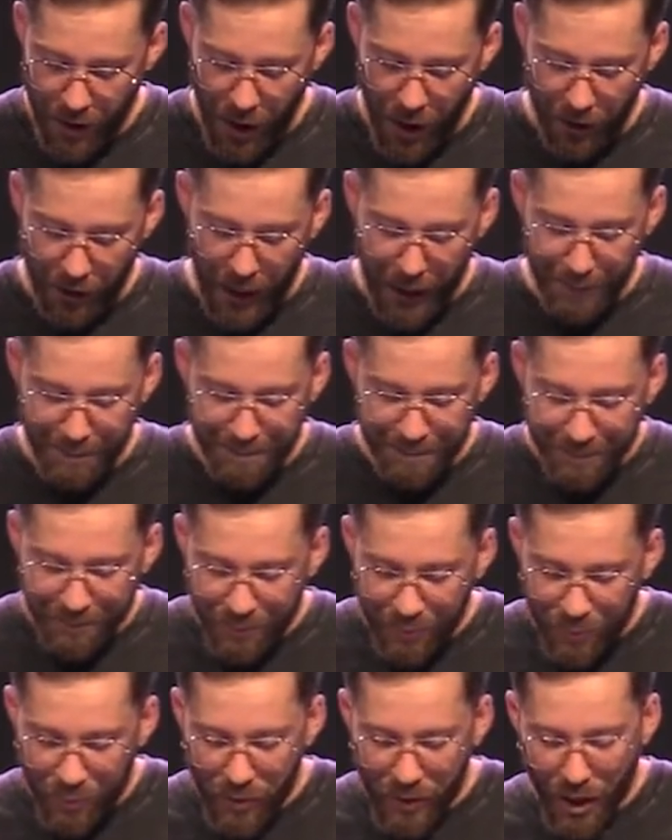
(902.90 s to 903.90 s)
All right?
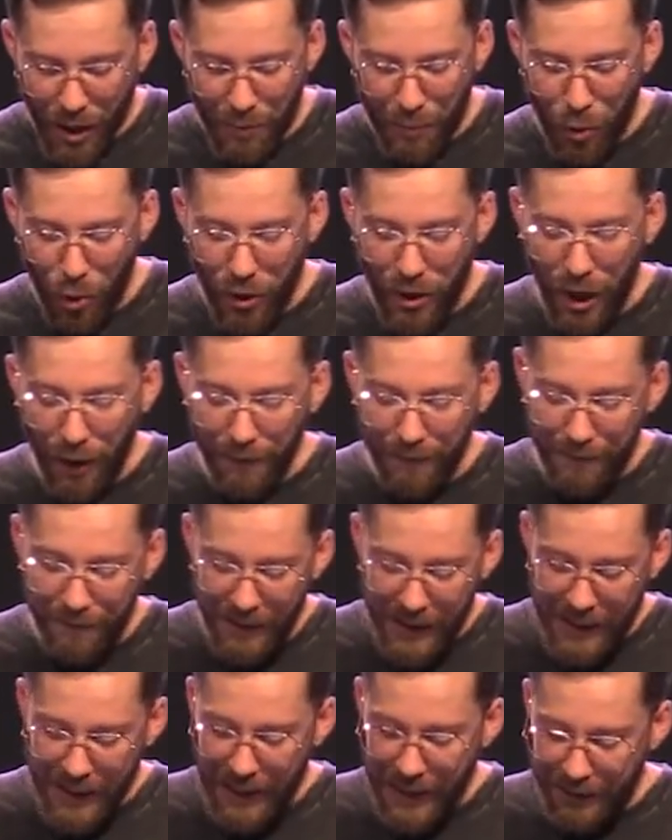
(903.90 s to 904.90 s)
But when our
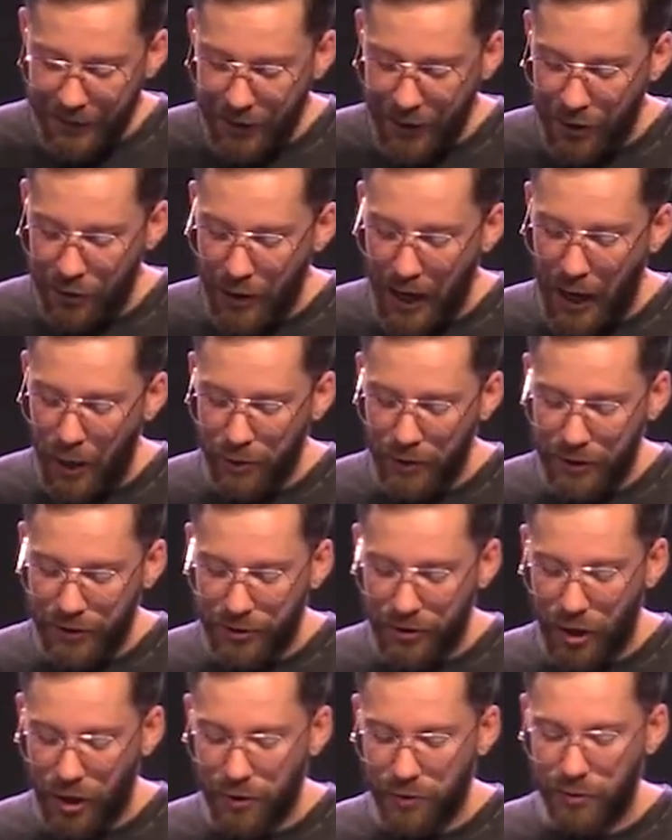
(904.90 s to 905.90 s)
feet hit the ground and
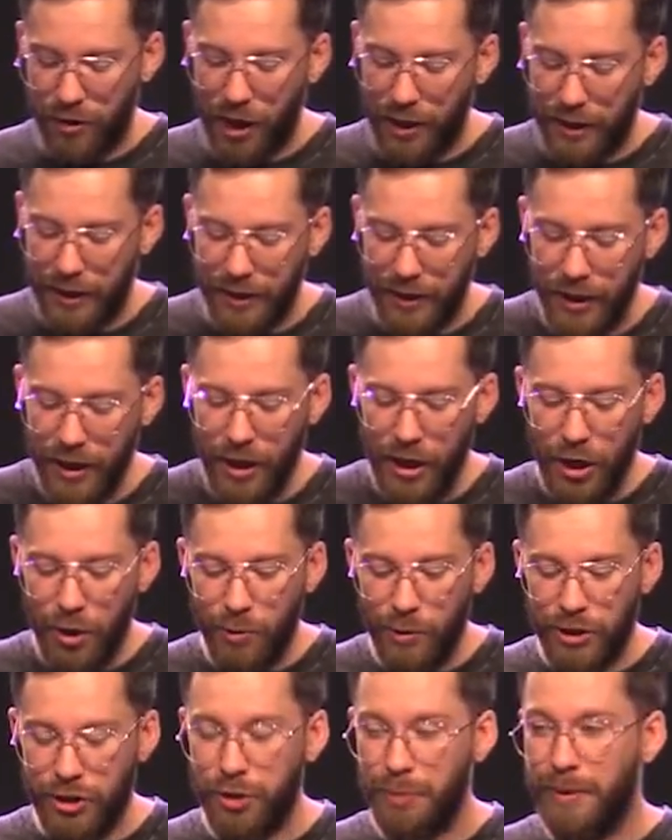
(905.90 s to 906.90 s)
start running,
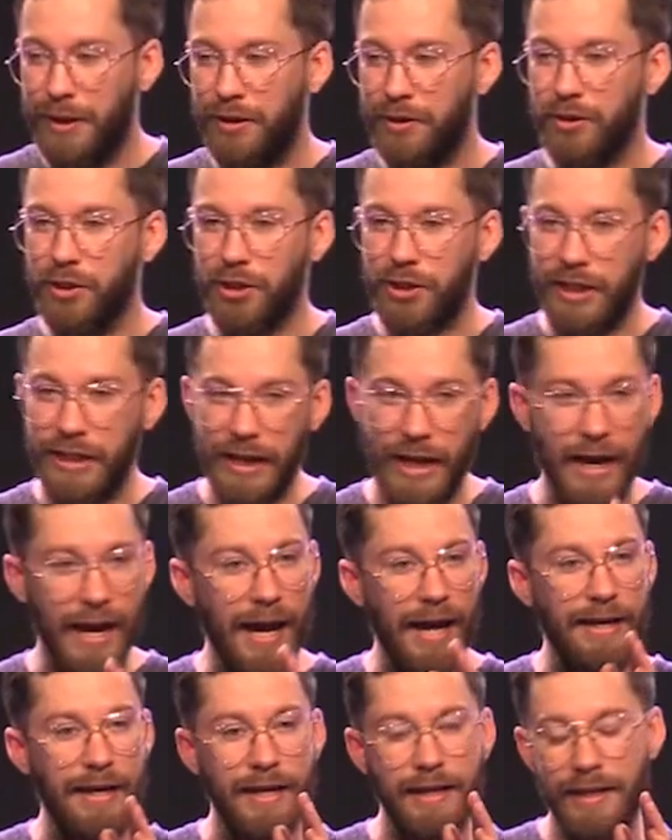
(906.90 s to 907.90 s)
we should be looking
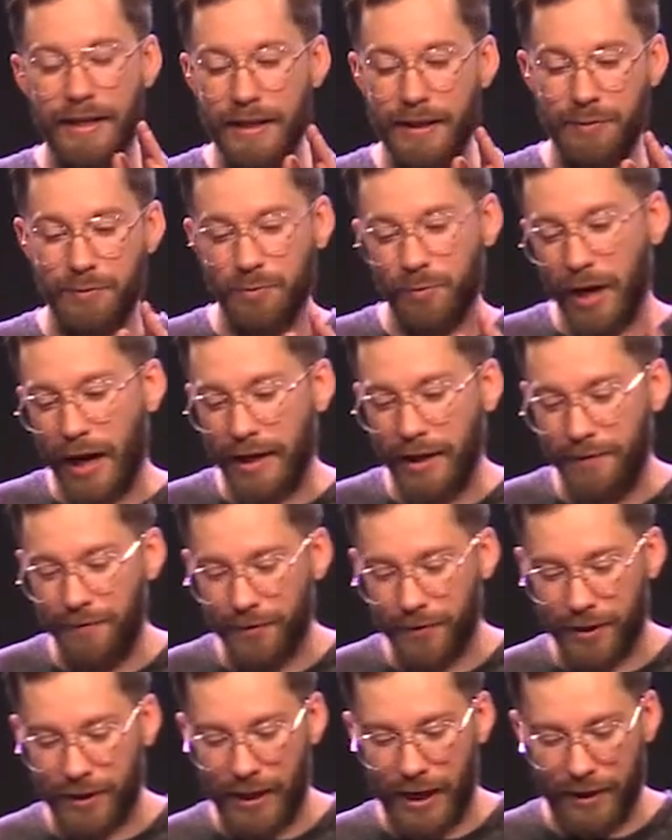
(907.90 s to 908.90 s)
ahead and getting ready
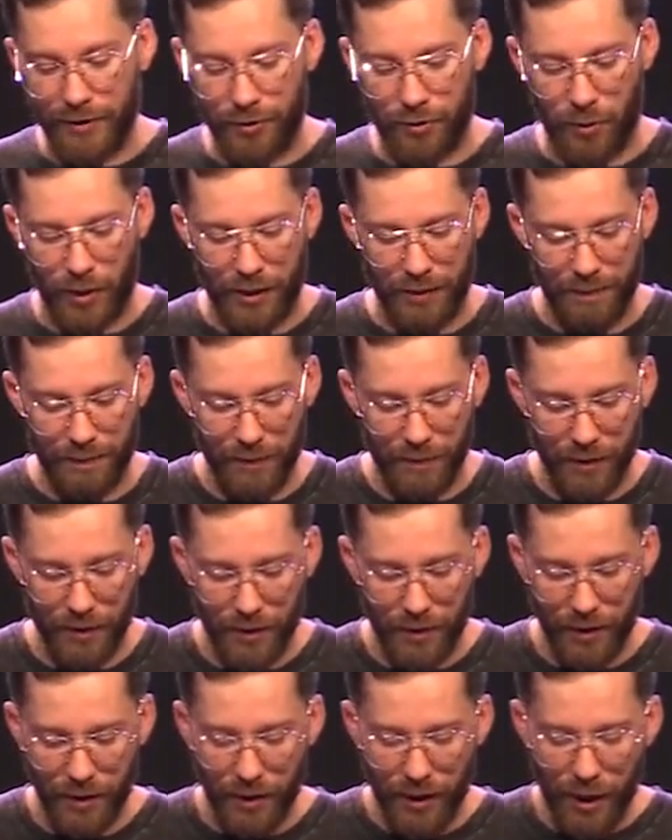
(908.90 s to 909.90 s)
for the next one.
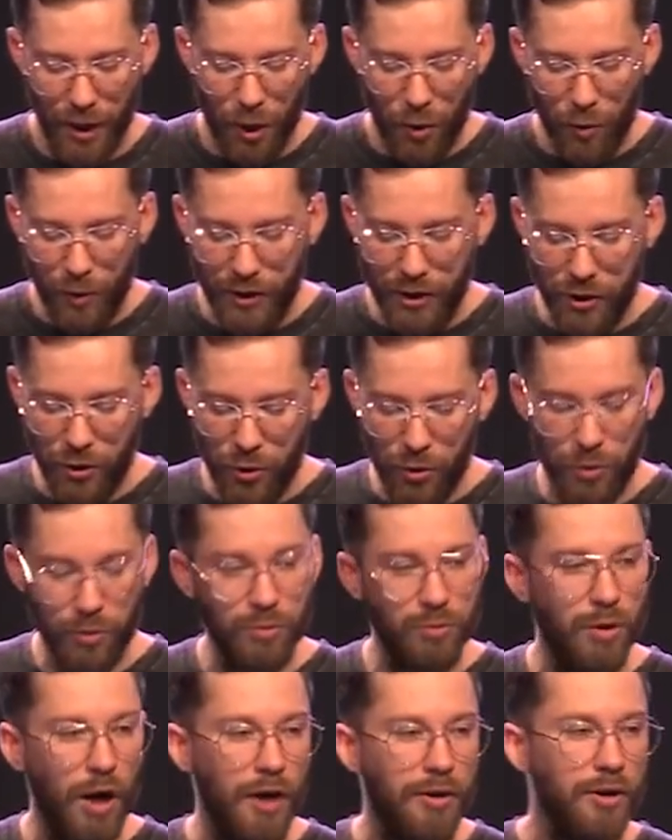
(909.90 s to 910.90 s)
When you
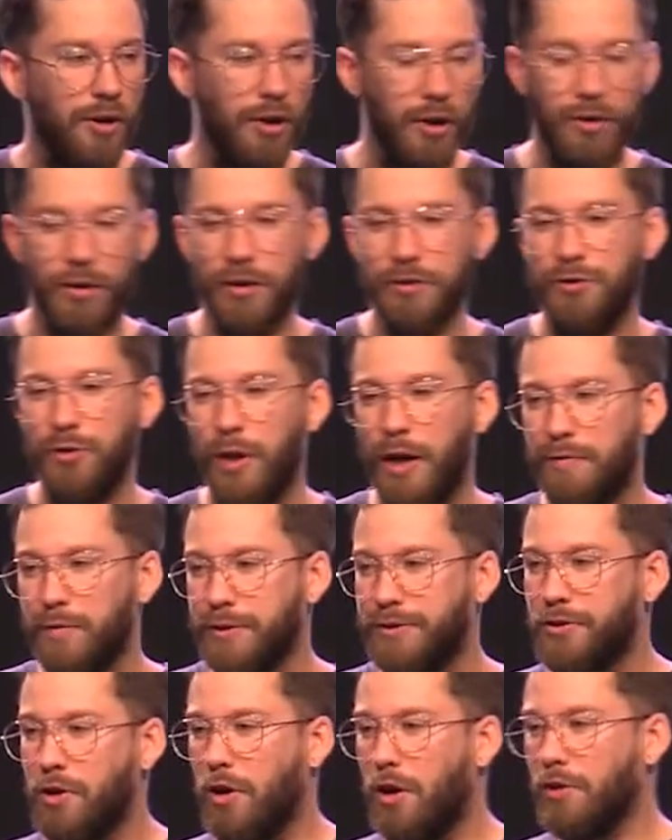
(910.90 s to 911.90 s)
run hurdles, you have
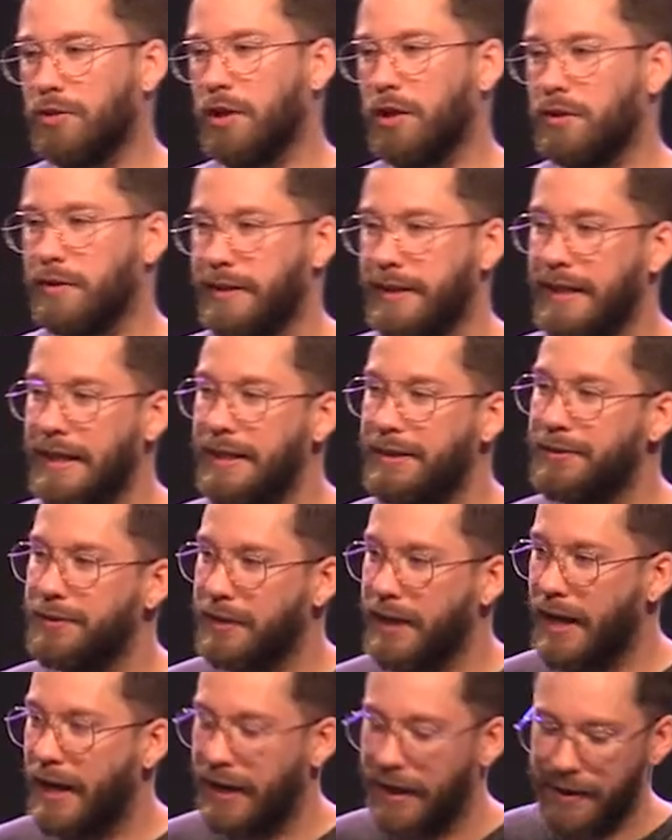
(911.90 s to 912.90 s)
what's called a lead
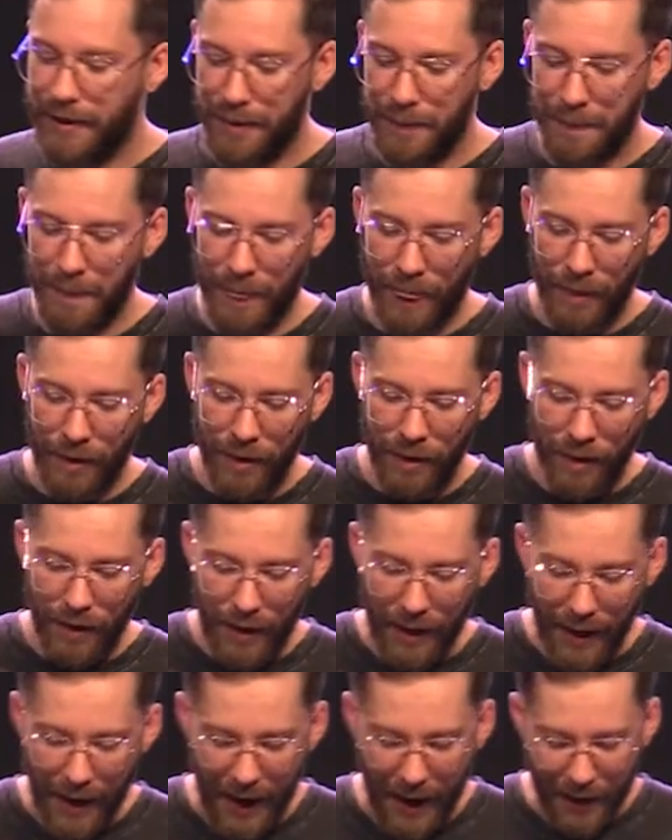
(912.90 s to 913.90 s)
leg
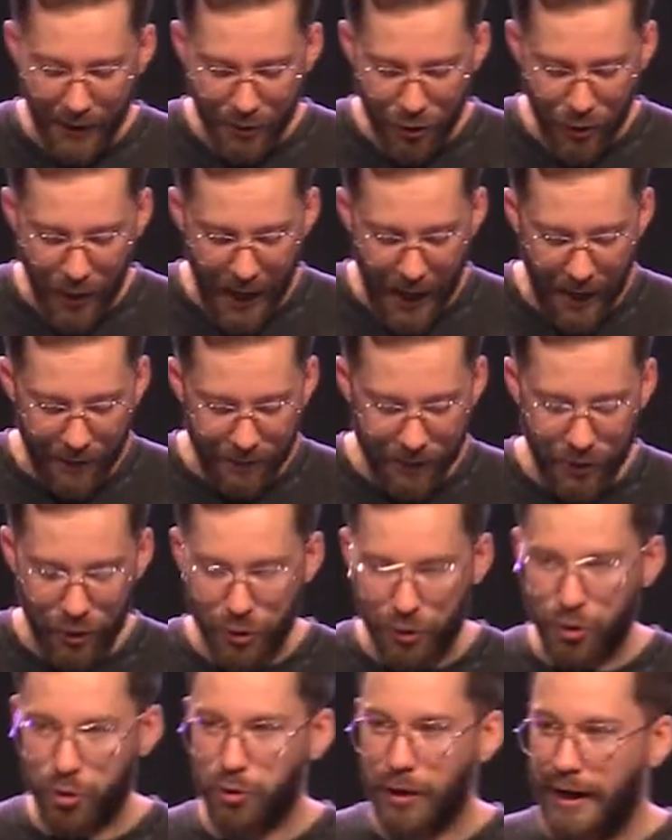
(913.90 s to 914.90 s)
and you have
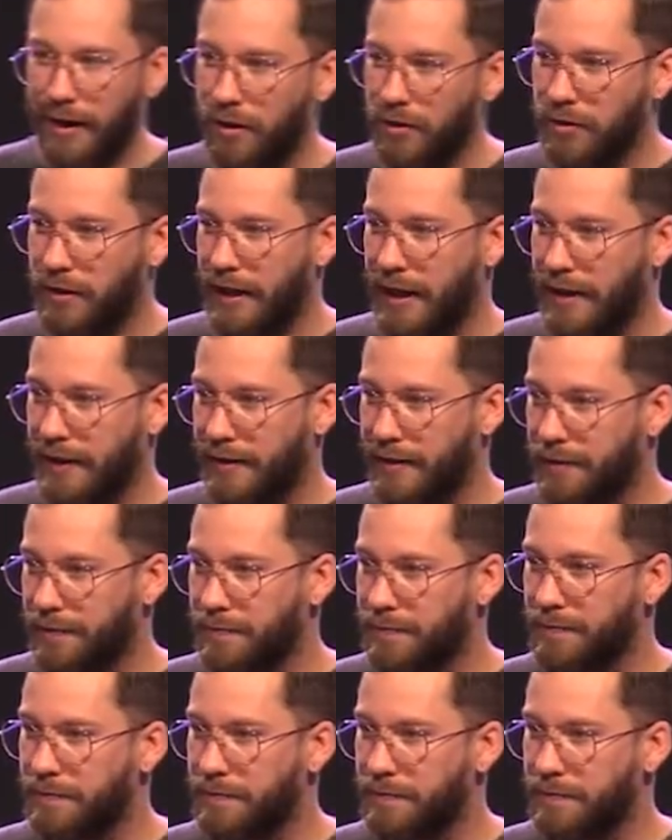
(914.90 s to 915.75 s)
your trail leg.